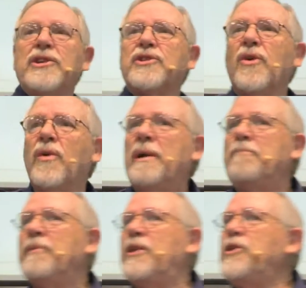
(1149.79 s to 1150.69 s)
So
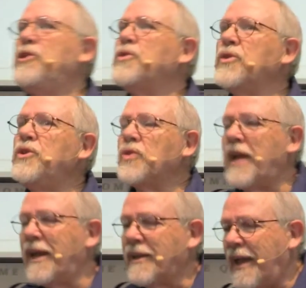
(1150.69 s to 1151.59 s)
you, you
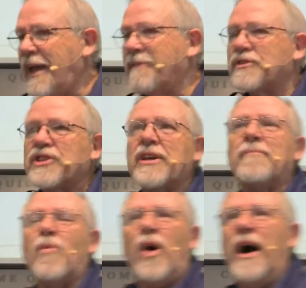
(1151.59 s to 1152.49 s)
can't have
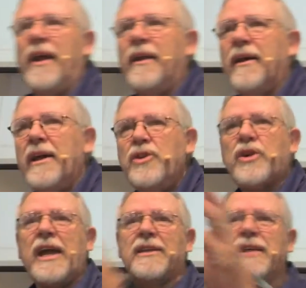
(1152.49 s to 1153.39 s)
someone, you
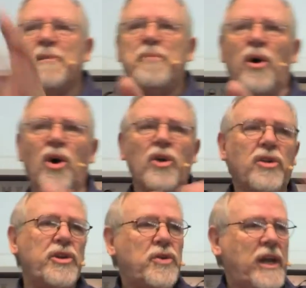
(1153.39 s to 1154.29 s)
can't take Paul, you